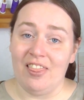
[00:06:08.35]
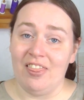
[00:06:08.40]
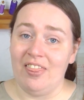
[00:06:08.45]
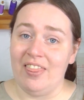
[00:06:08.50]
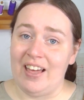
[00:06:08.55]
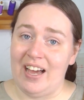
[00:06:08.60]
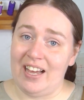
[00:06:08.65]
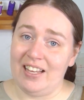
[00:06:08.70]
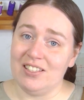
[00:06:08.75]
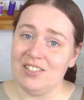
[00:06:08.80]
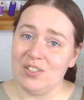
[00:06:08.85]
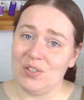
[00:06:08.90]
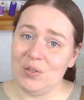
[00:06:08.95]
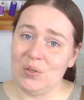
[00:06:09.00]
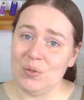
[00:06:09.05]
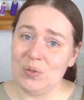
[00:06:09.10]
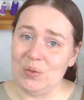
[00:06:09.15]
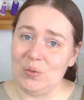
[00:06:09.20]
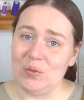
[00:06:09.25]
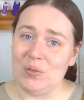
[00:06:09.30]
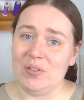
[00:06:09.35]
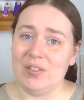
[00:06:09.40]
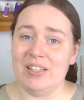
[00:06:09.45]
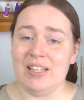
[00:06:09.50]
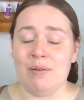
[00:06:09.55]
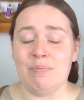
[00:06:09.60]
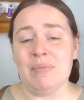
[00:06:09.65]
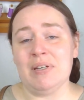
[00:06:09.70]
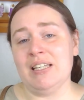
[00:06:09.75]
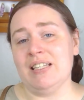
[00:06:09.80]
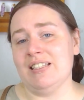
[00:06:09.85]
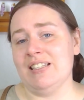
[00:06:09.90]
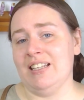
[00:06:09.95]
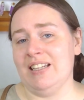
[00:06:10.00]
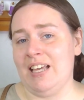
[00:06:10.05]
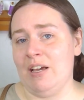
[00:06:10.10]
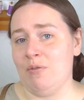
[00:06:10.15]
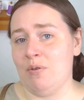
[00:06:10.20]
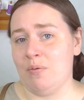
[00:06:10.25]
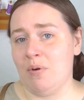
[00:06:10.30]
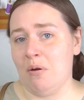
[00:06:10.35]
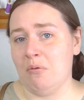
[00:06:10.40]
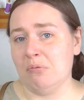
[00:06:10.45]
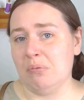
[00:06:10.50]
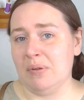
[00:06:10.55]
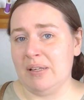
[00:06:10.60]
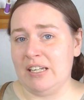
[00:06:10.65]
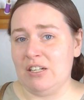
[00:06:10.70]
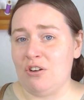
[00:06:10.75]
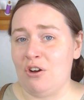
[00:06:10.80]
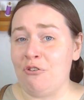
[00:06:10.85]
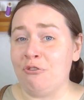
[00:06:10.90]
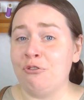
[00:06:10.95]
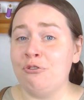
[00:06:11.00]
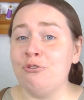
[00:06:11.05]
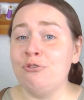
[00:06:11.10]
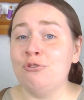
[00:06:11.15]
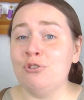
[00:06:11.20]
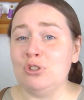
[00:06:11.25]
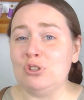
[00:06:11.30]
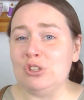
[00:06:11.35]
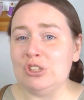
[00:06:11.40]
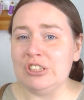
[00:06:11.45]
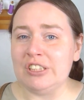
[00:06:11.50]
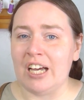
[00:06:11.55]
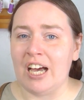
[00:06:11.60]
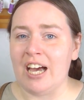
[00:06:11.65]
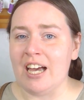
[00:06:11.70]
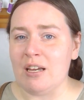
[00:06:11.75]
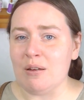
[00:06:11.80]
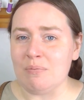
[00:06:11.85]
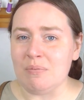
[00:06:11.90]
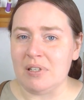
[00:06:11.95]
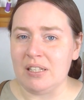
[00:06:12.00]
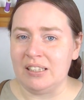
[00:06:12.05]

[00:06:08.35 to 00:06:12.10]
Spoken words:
That's cool. That means that they were probably not full-time